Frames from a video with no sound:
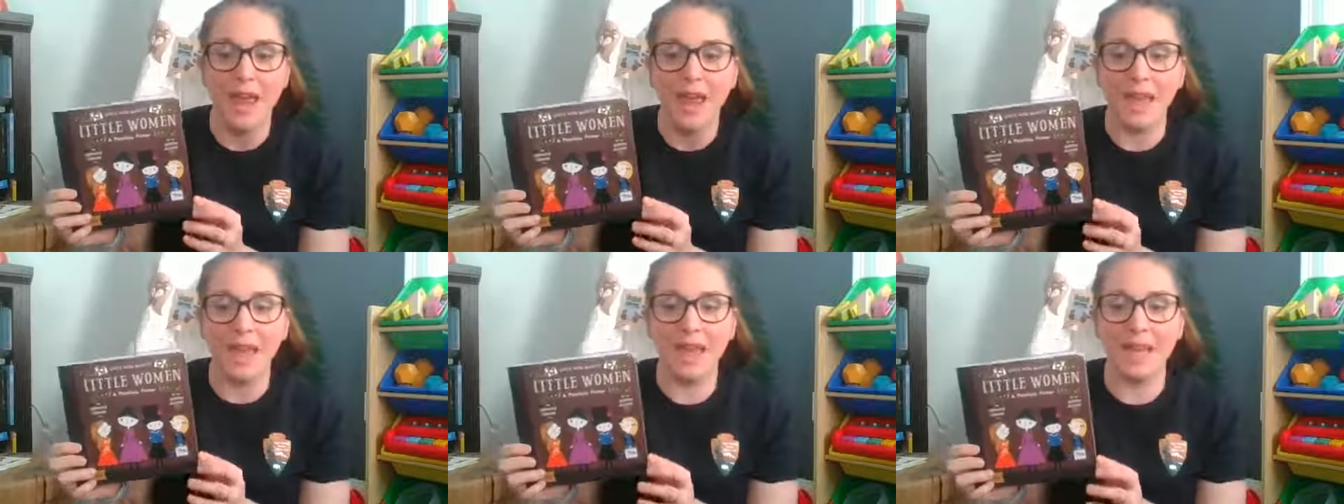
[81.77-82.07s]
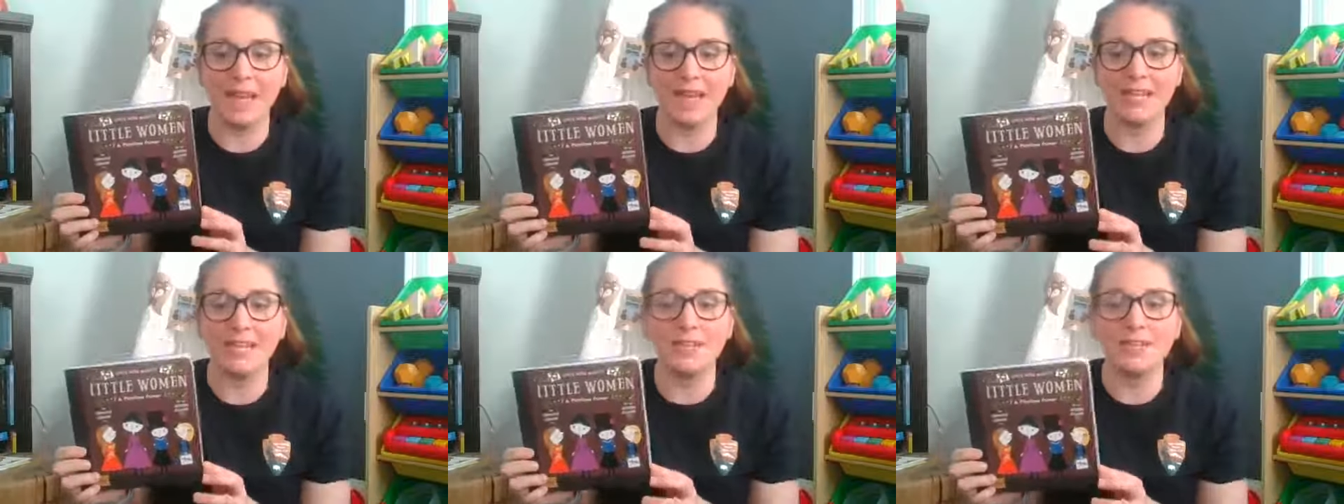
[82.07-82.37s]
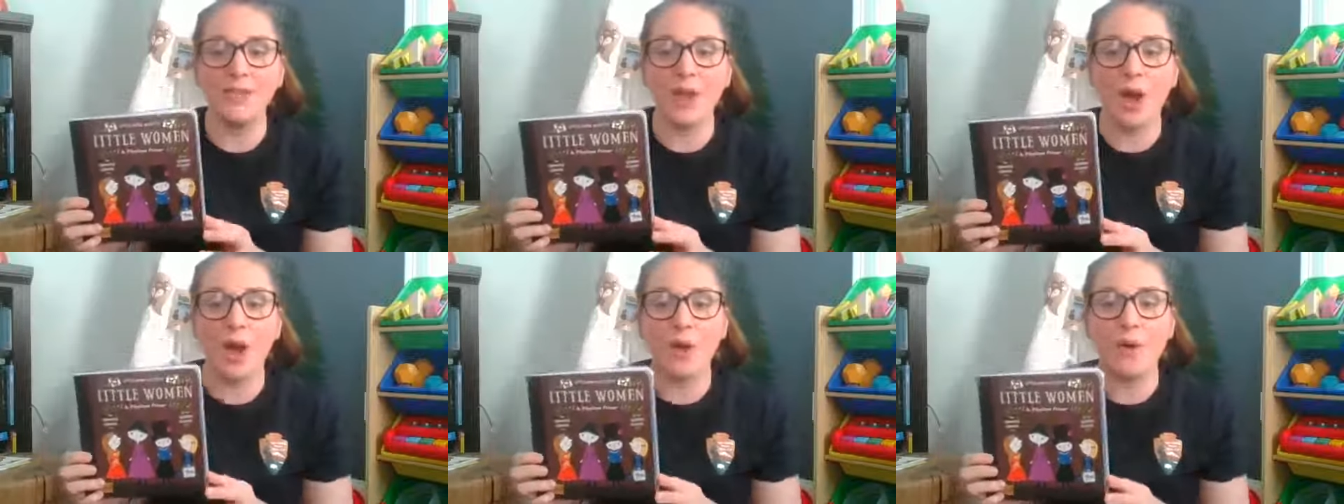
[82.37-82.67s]
And
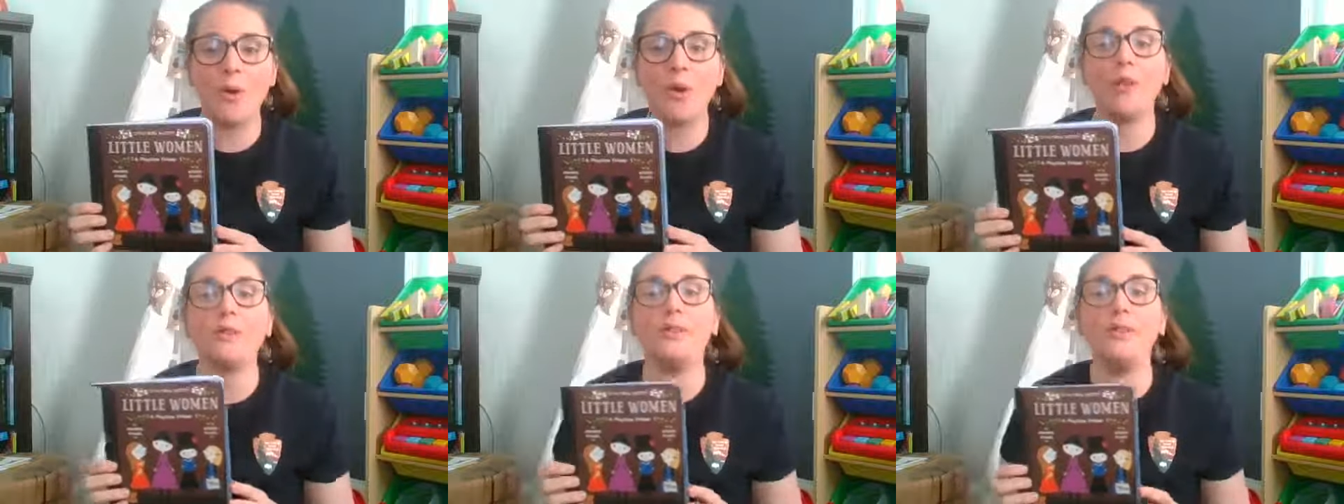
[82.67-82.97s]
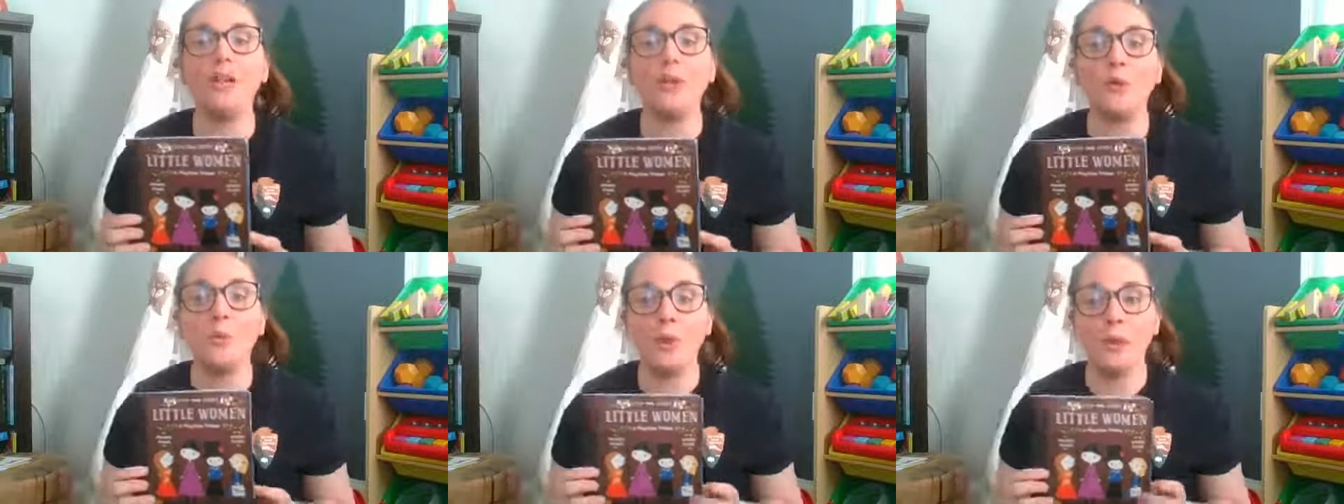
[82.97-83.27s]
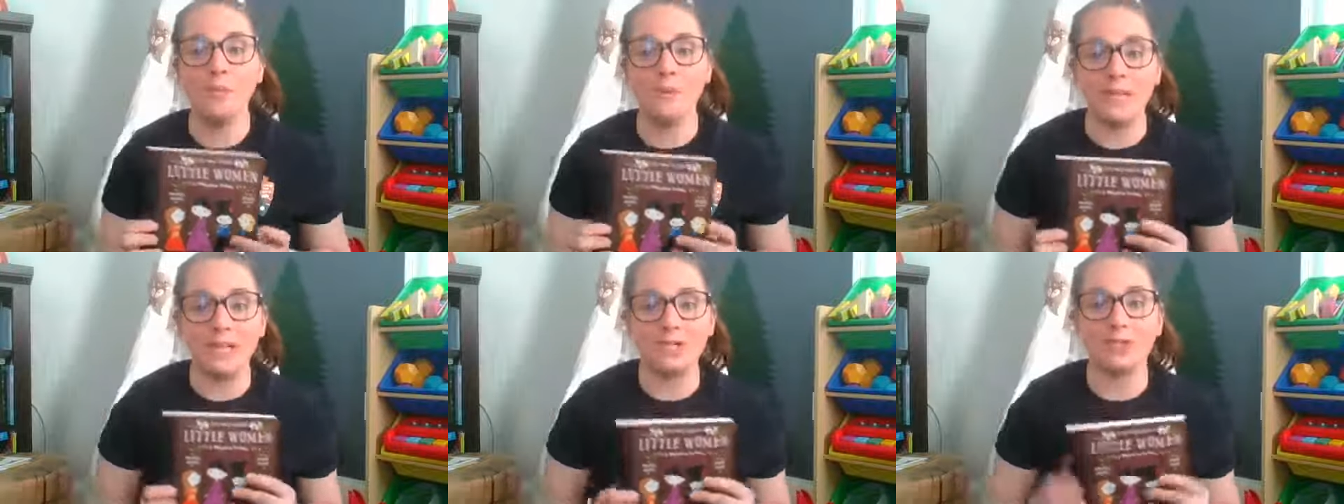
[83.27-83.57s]
so Little
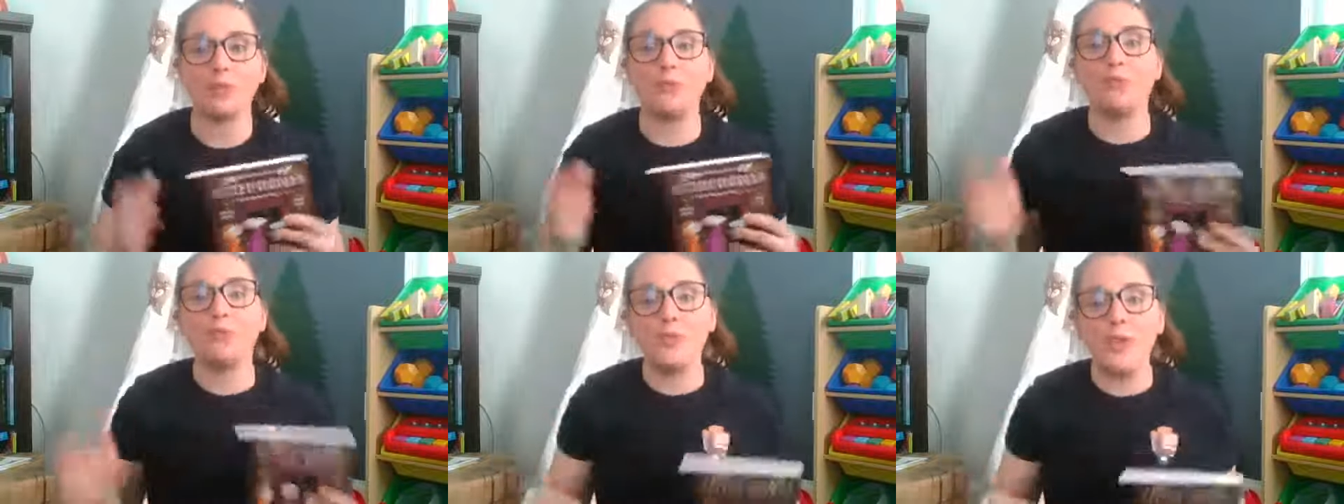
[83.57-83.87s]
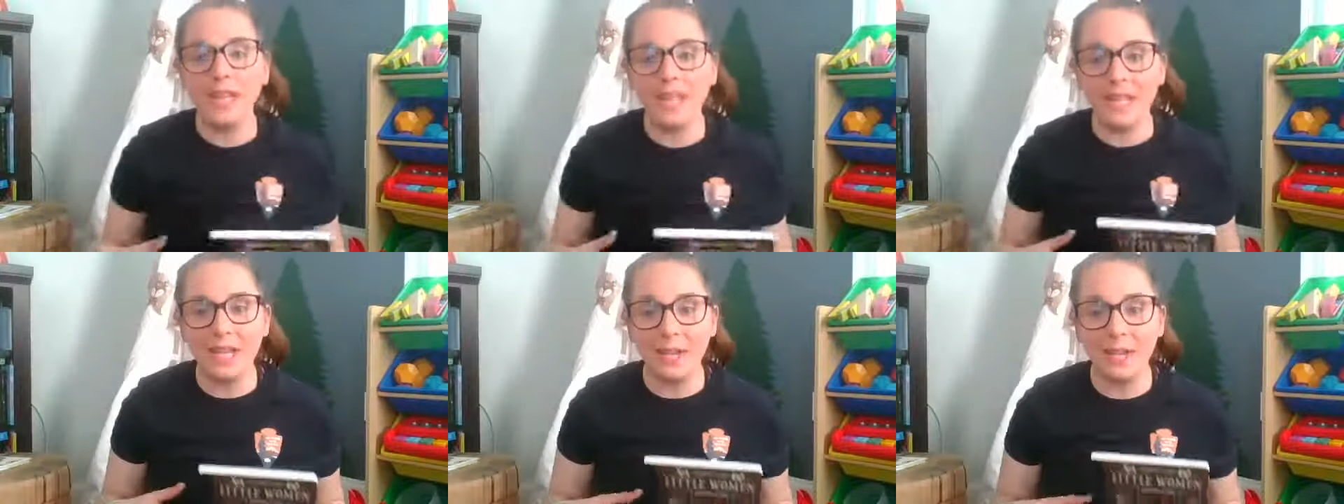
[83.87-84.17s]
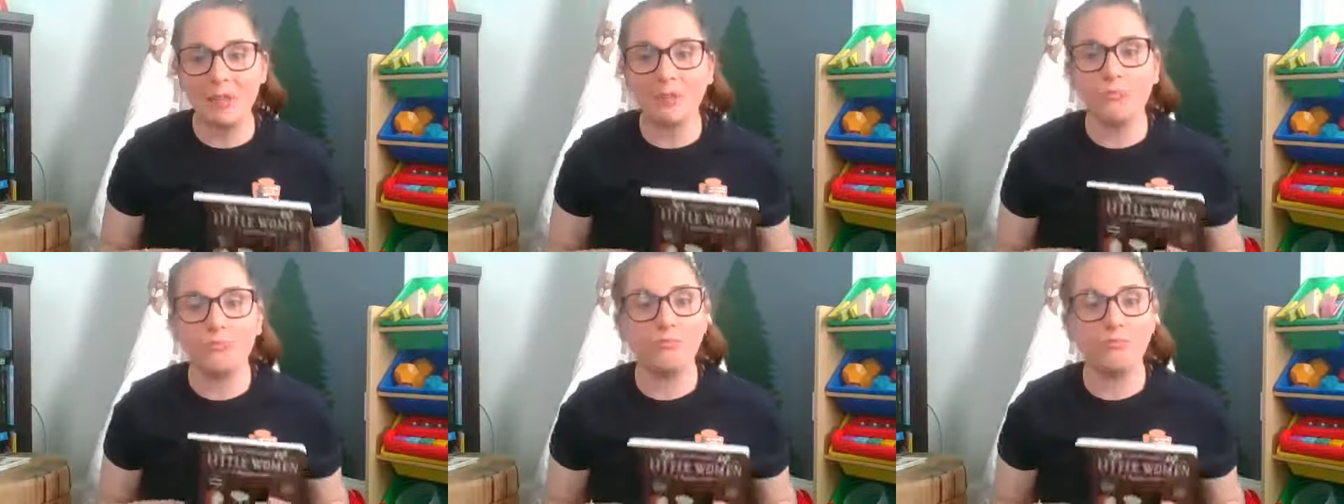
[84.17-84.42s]
Women is a really,